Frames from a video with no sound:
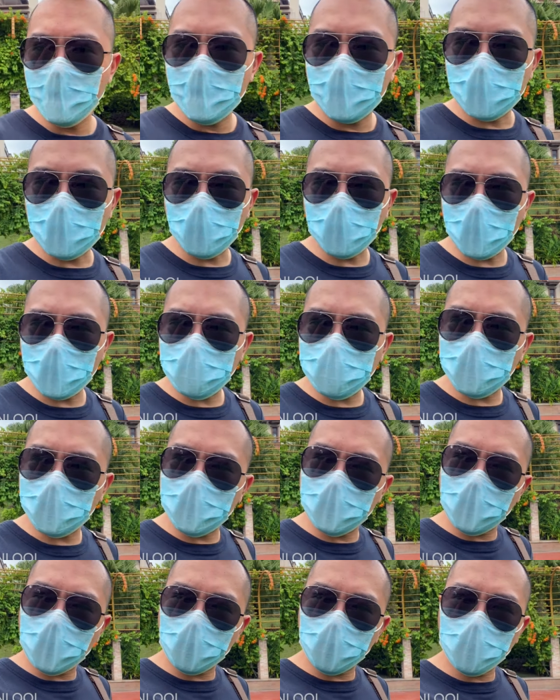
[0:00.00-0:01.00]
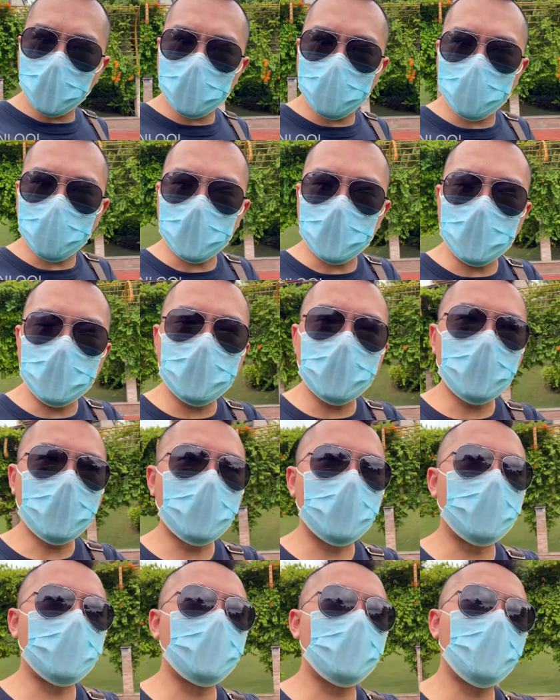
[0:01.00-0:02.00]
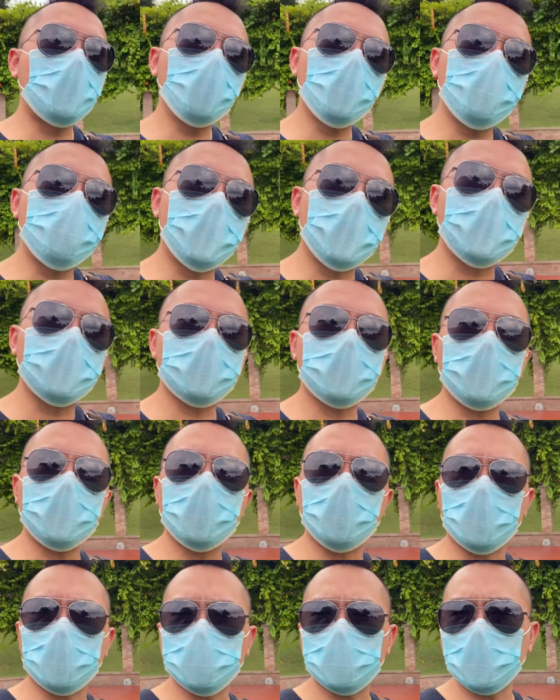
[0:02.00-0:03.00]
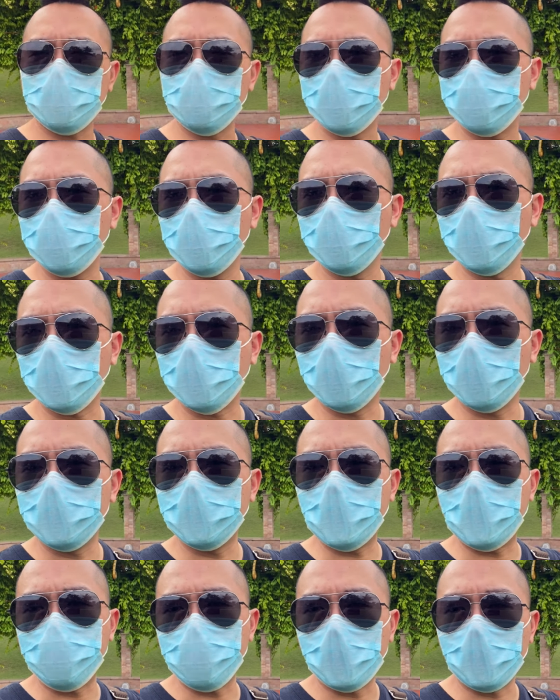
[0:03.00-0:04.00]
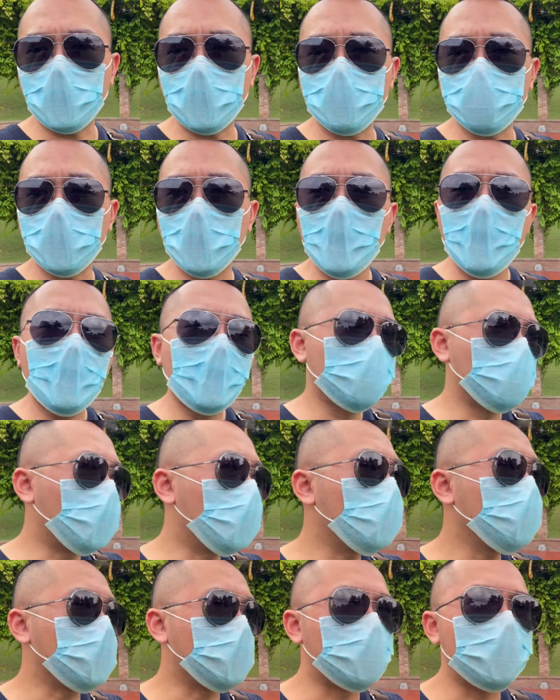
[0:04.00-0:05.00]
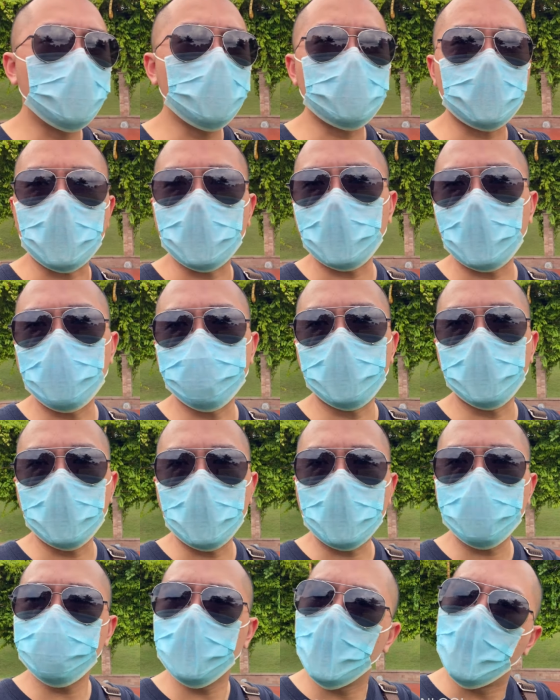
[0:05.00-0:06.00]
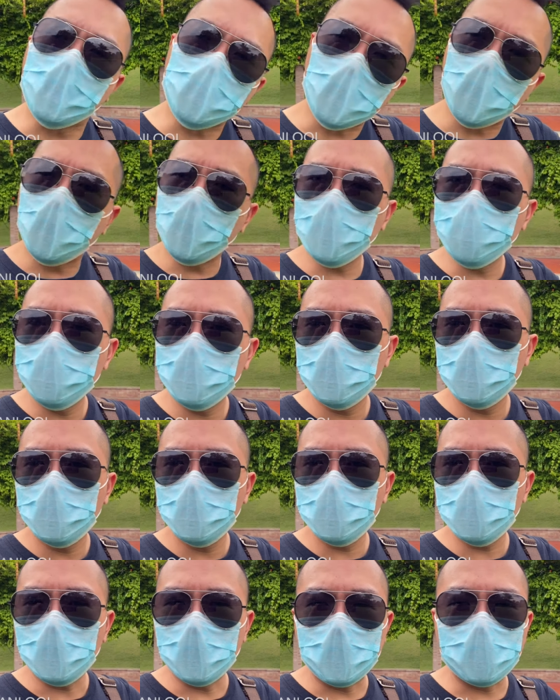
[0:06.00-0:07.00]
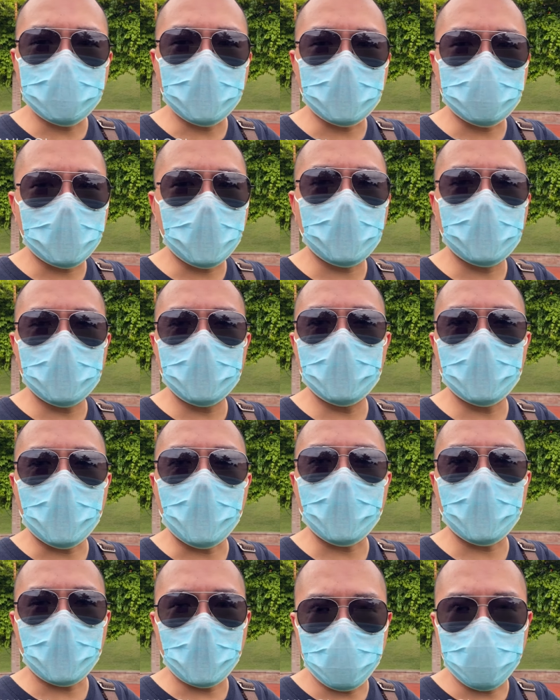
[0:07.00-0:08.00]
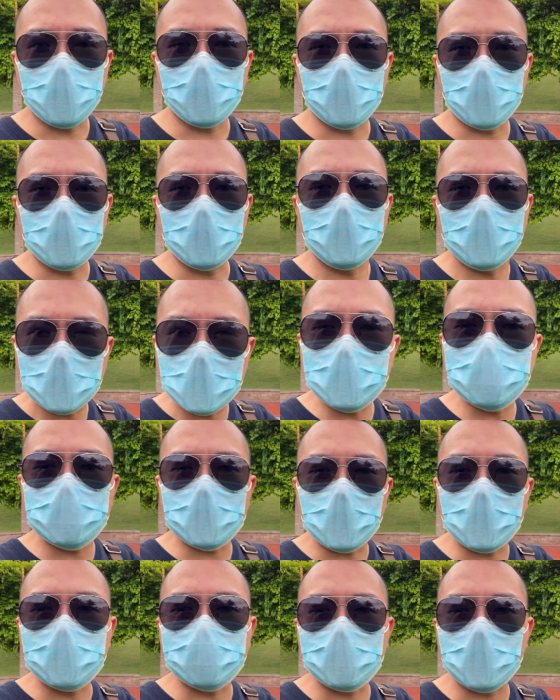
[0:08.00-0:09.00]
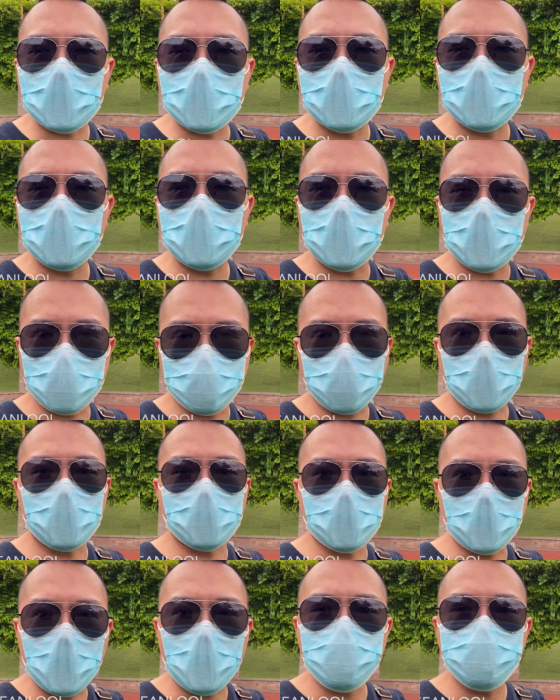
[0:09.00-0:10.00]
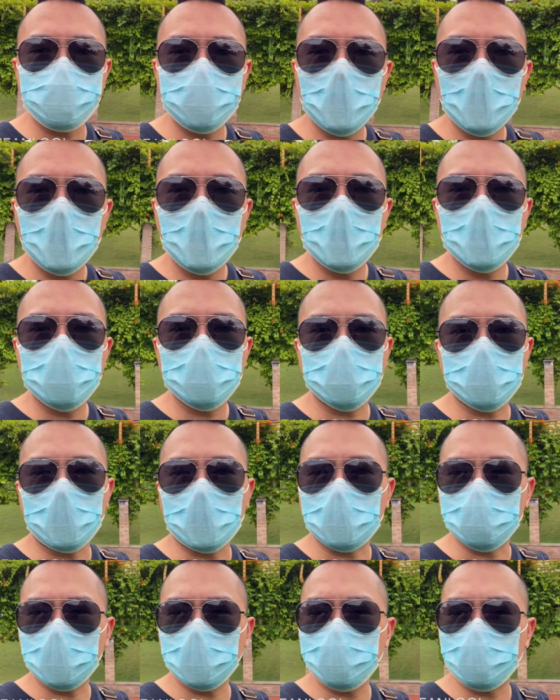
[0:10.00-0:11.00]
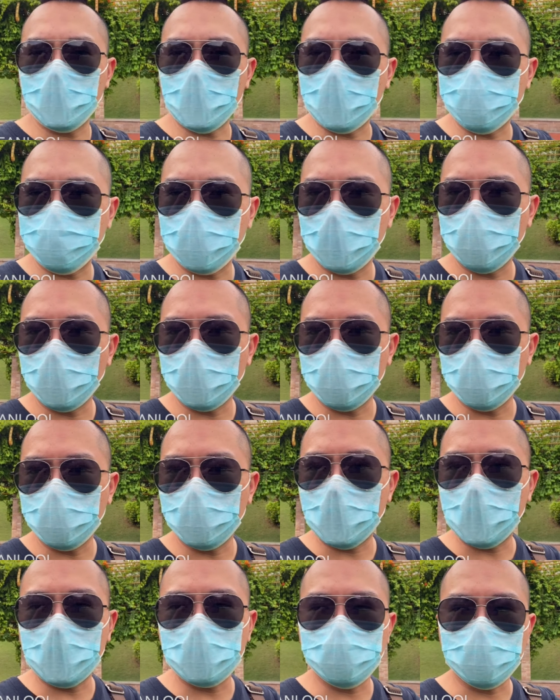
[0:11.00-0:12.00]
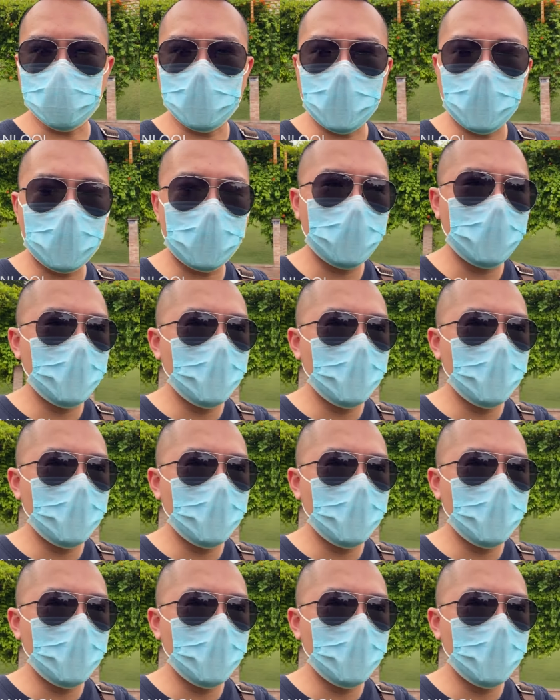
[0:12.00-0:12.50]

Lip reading: Now, as a network in network marketing, or some of you will call it MLM. Sean, is this like MLM? No, it is exactly like MLM. It is exactly MLM. So I'll just be upfront with you guys on that.